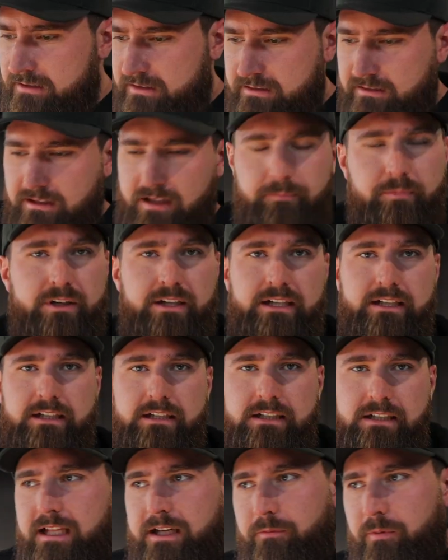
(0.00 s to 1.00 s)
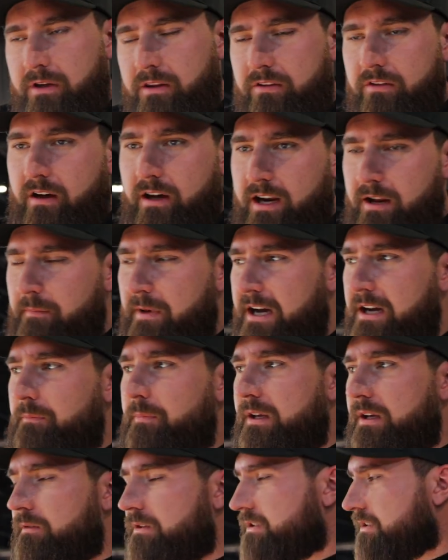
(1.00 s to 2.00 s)
slippery like we thought it might
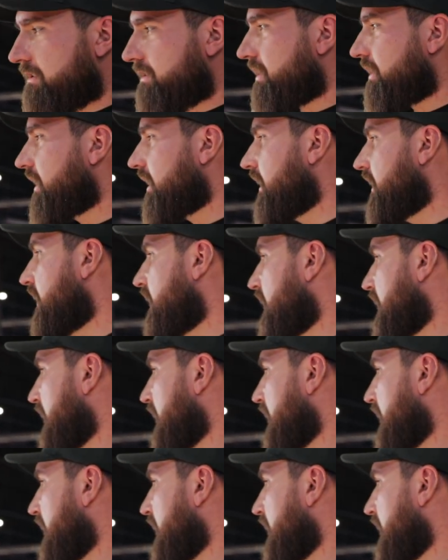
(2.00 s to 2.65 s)
be, which is good.